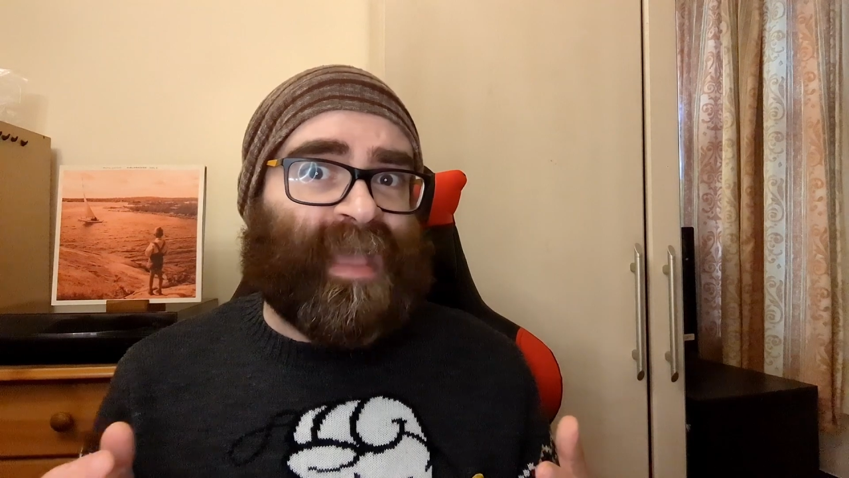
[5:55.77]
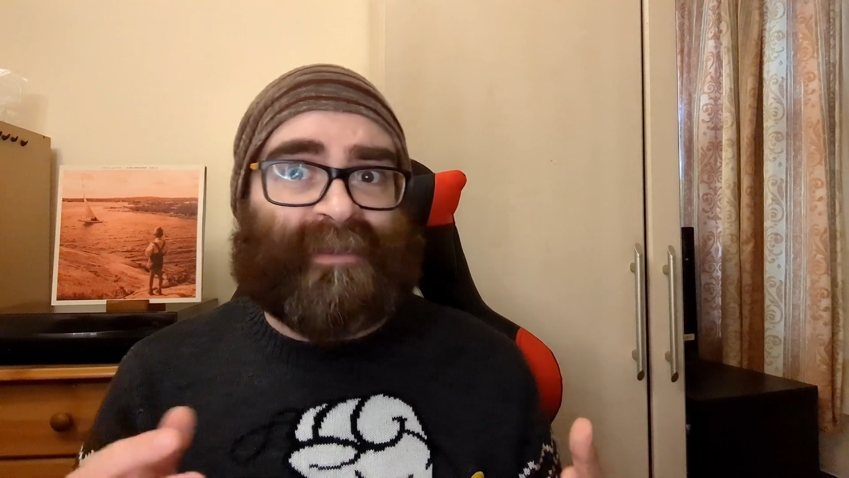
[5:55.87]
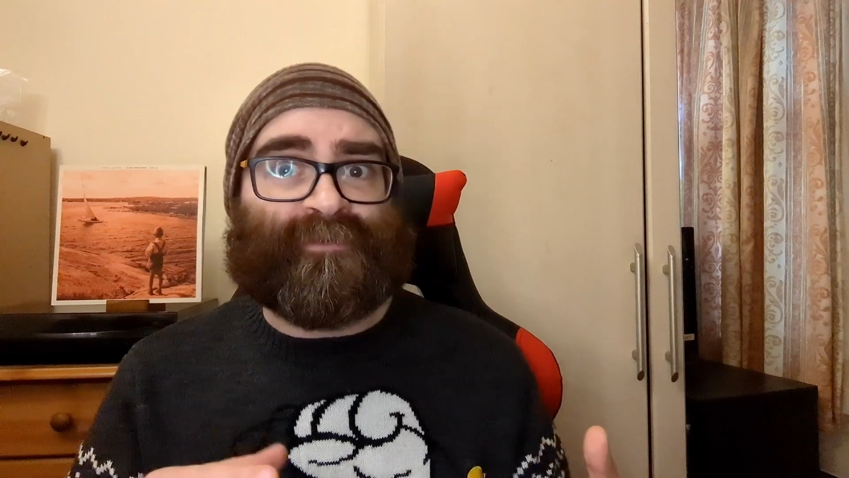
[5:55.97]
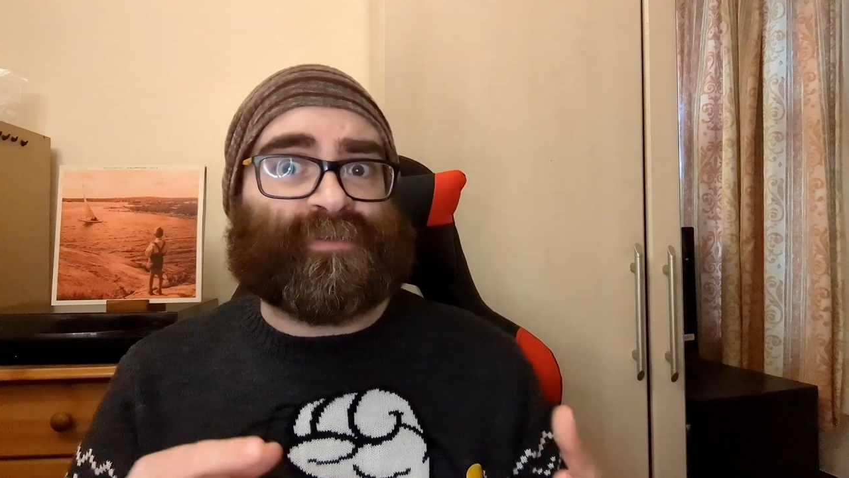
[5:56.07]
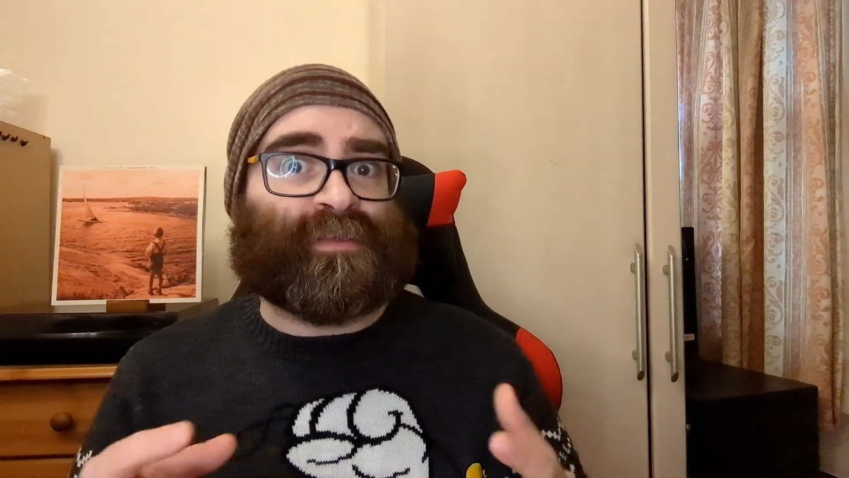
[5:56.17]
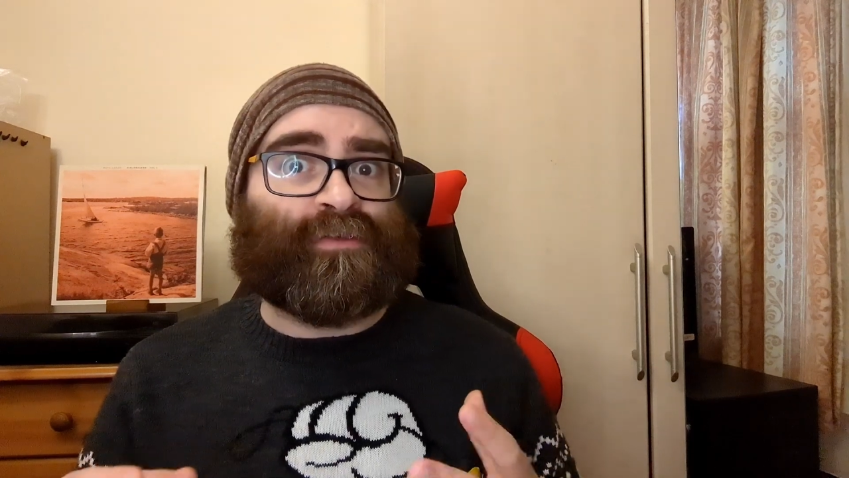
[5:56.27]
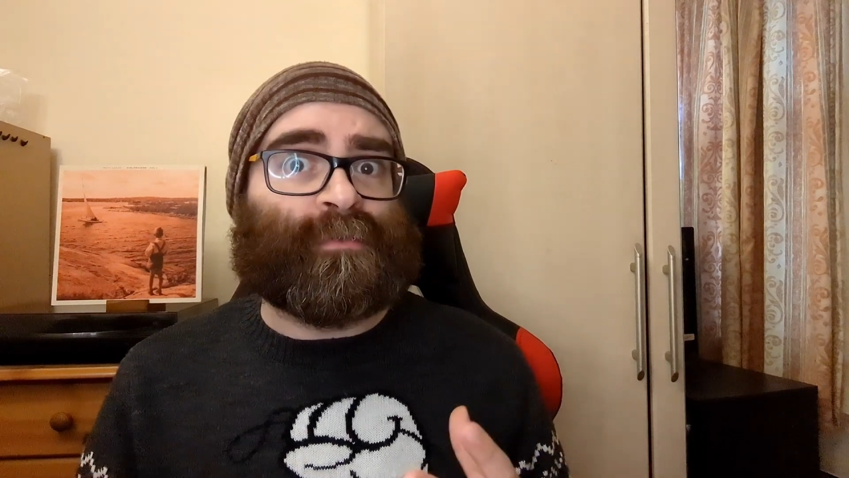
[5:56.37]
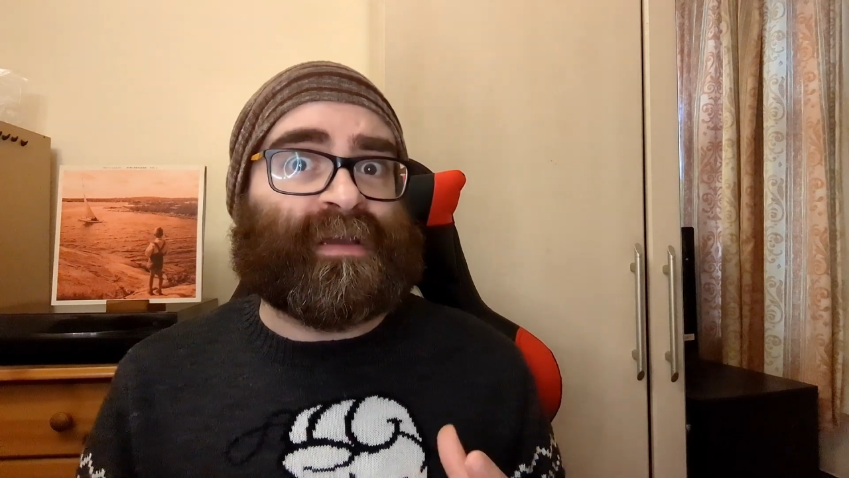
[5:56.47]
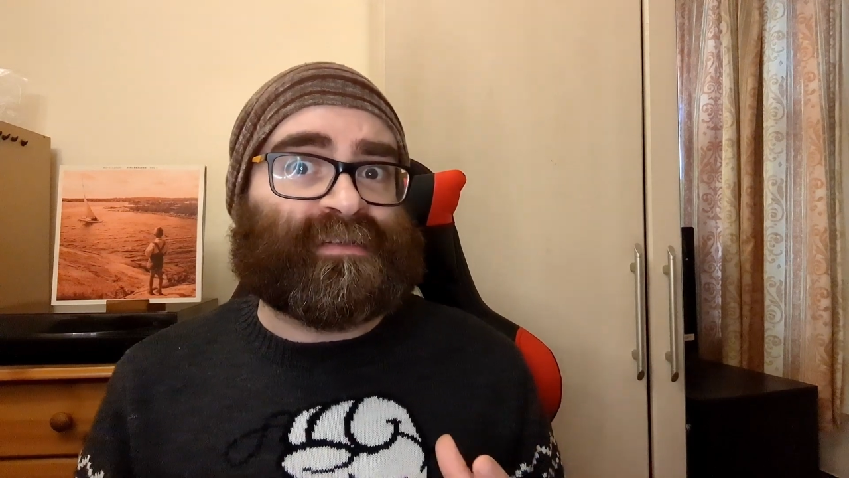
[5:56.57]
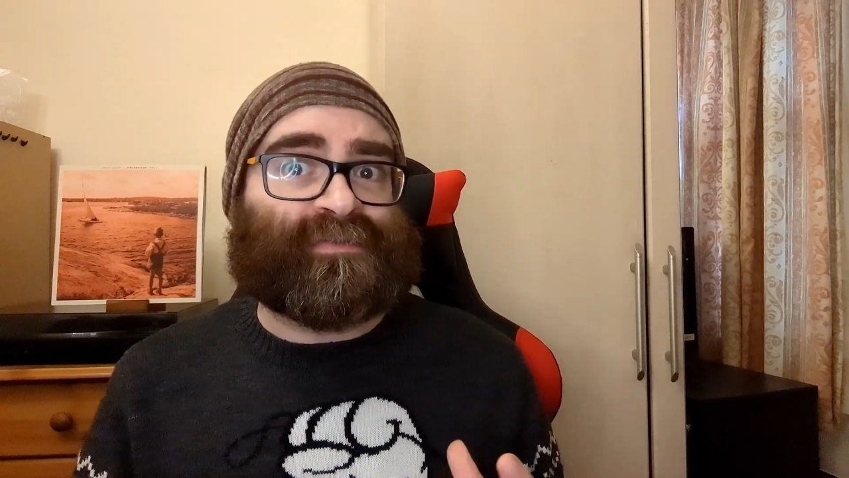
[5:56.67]
everything you
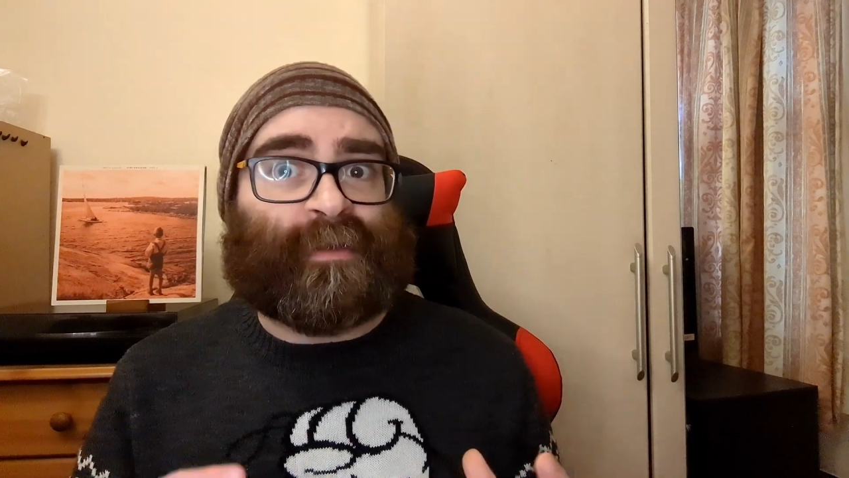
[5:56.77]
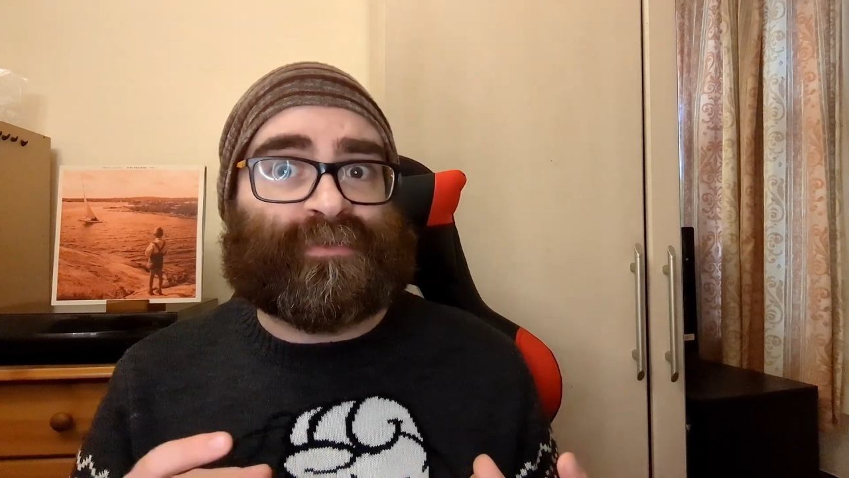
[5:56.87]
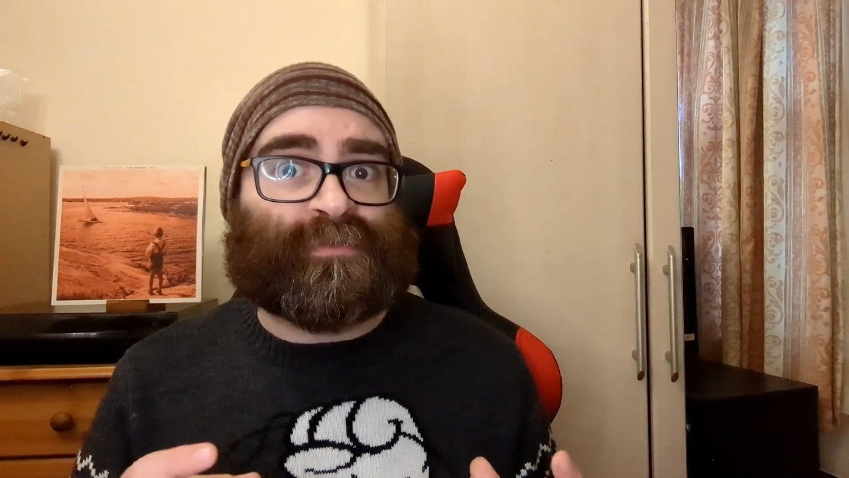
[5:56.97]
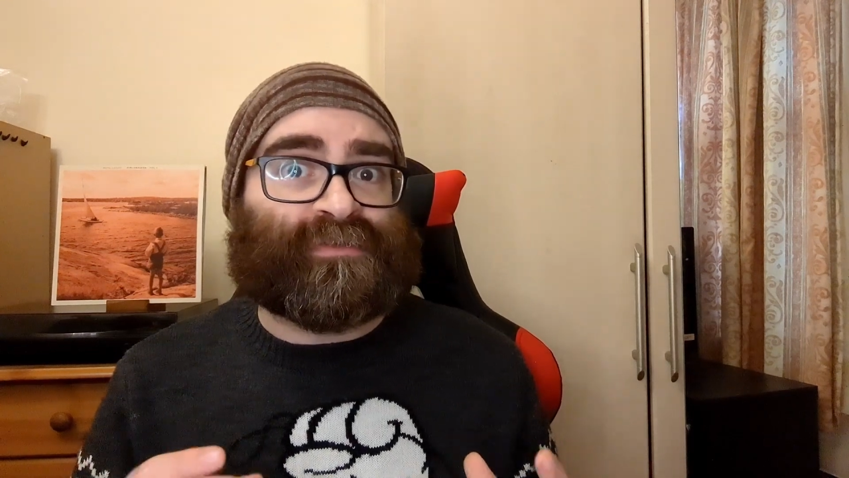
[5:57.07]
might have come to